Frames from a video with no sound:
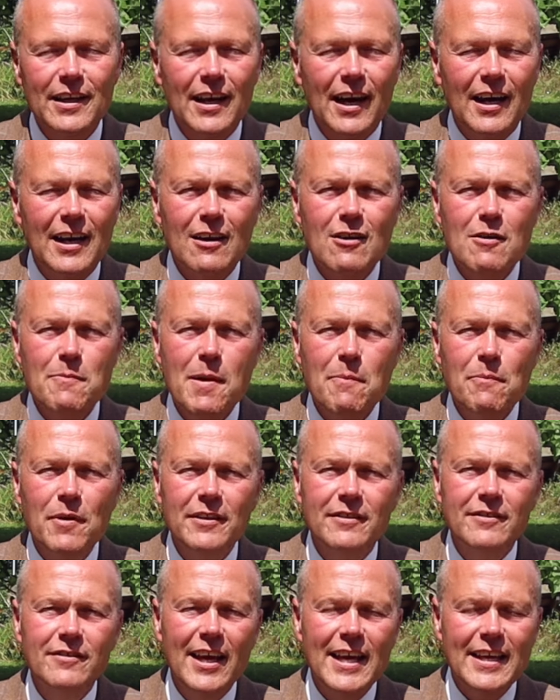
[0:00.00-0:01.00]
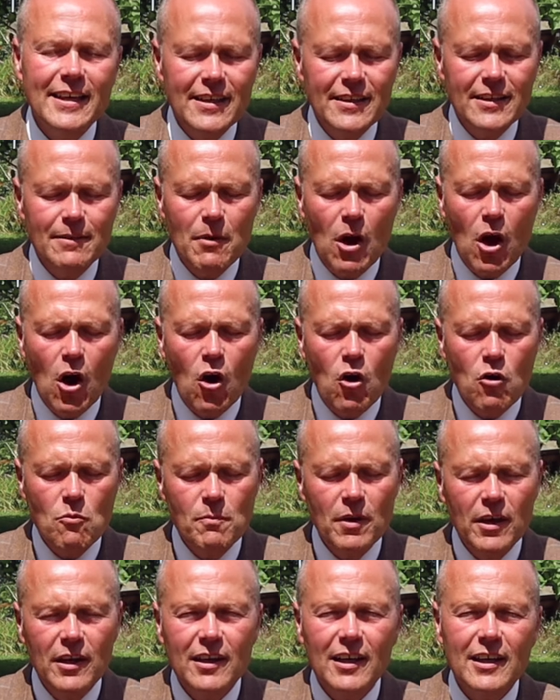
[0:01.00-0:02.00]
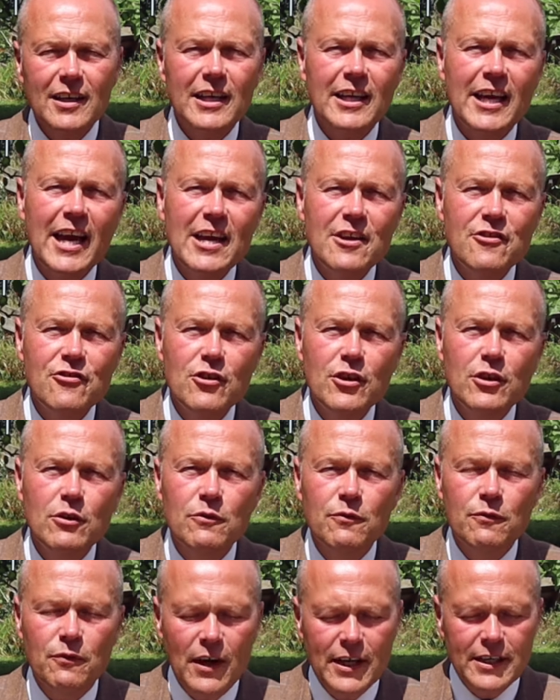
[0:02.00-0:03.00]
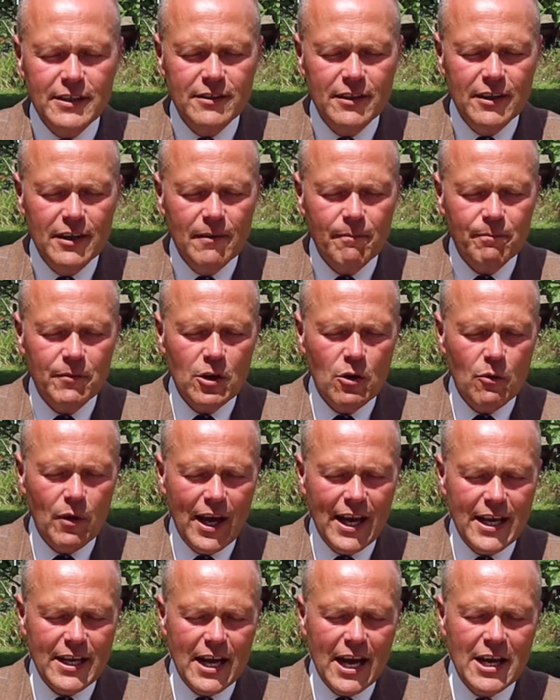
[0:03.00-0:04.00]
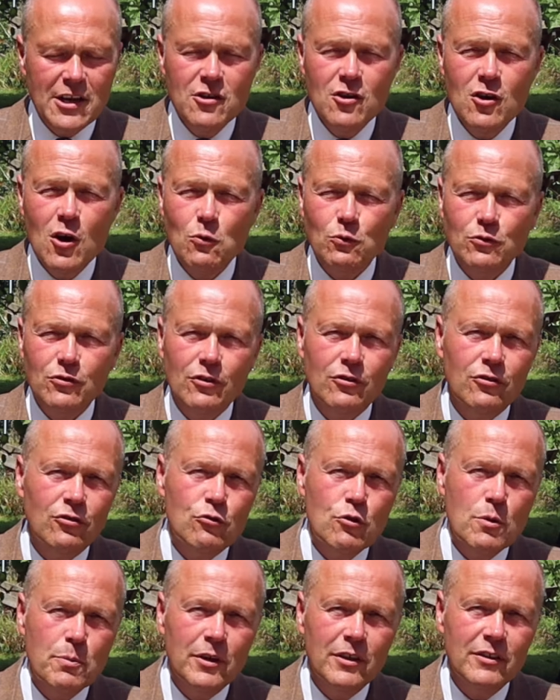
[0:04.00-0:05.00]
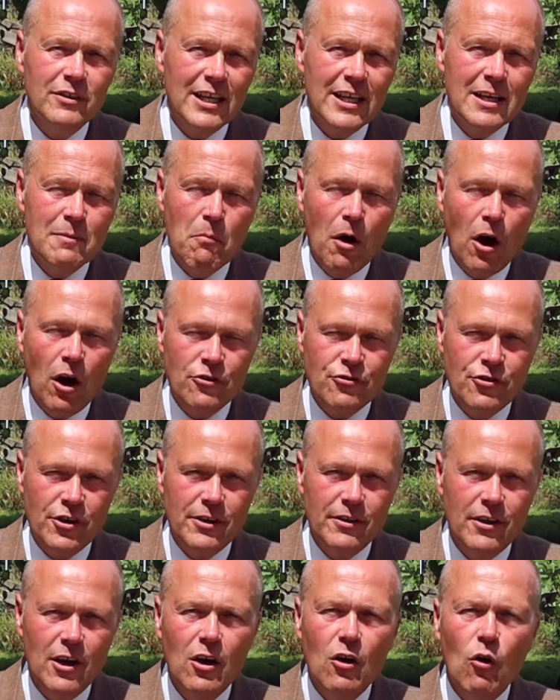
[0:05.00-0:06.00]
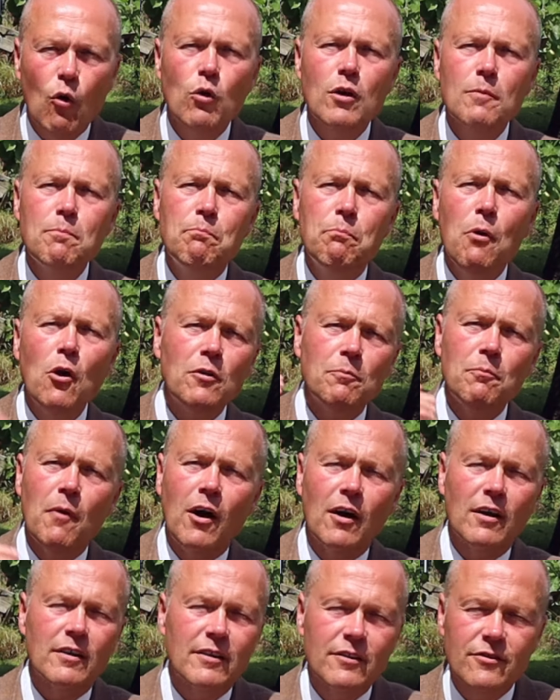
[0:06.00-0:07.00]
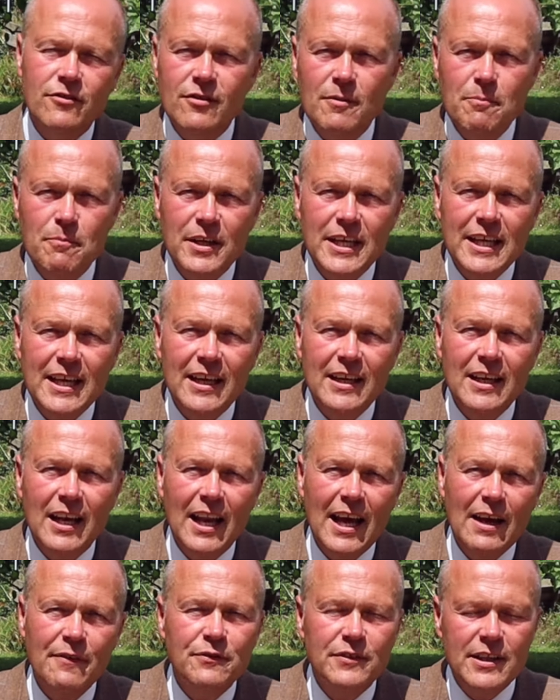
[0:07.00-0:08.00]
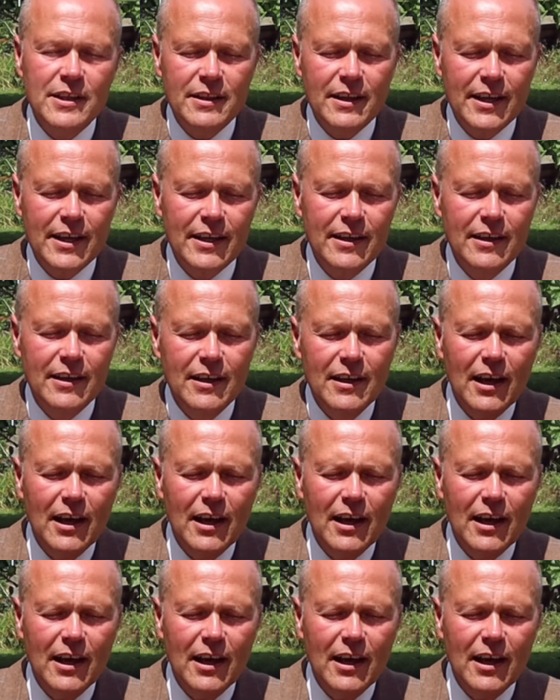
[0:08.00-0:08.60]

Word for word: And I remember taking them home and occasionally you'd find, you know, a, a note scribbled in a margin or a bookmark that somebody had left in there.